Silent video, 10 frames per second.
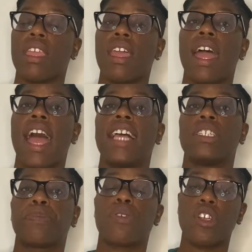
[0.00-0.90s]
has
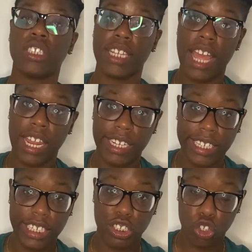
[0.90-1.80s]
a
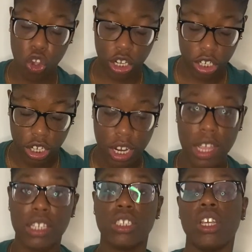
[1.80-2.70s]
personality disorder.
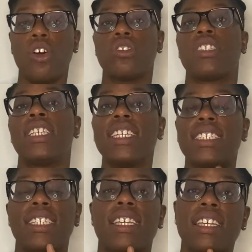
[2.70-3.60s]
So
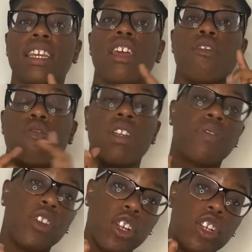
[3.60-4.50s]
Sissy
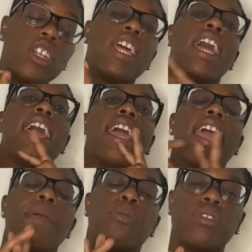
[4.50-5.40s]
River and
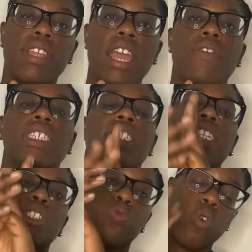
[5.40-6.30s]
April Davis
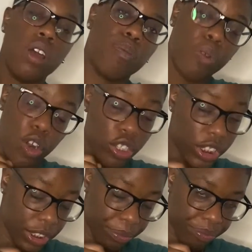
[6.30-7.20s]
is one
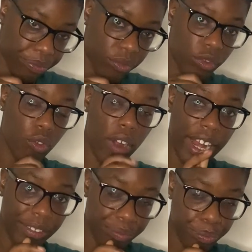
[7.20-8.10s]
person,
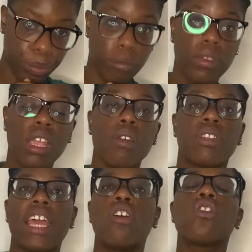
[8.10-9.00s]
right?
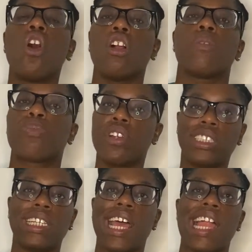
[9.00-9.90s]
They don't call it
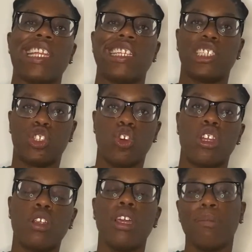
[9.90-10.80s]
personality
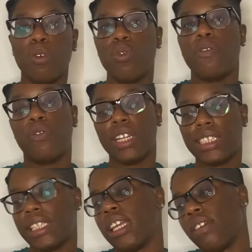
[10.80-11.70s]
disorder, but for the
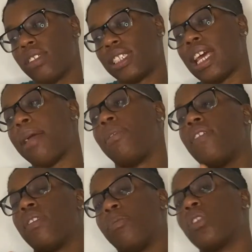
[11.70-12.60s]
sake of the timing
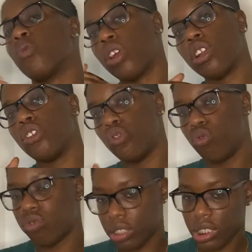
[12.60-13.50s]
of the book, we're gonna
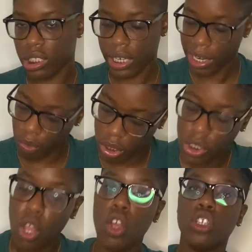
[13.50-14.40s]
use this language.
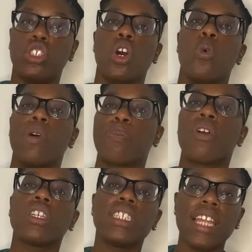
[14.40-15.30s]
So with
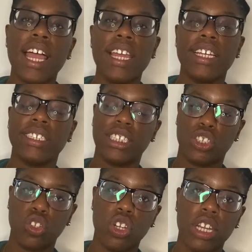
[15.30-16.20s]
personality
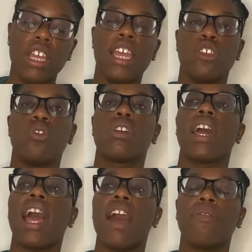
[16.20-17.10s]
disorder, you
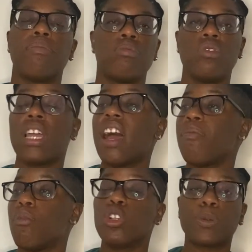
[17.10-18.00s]
can have
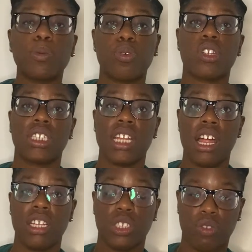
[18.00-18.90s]
multiple
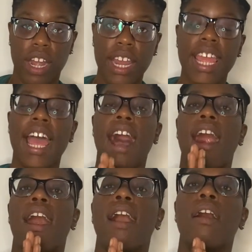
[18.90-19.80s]
personalities, right?
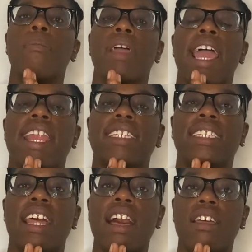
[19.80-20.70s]
And it's
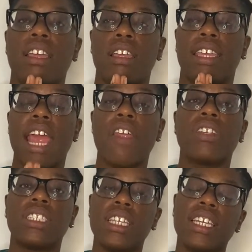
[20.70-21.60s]
not
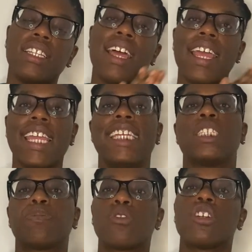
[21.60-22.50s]
guaranteed that
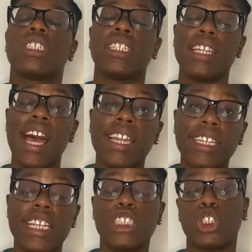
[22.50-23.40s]
each
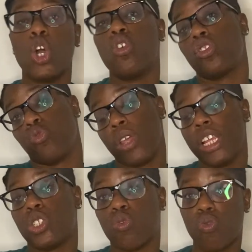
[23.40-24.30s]
personality is going to
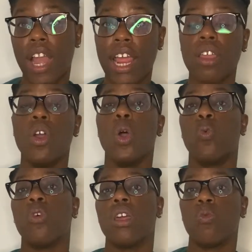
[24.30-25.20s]
interact
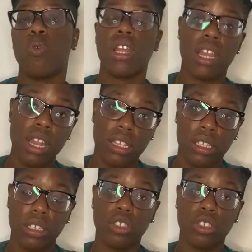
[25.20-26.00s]
with one another,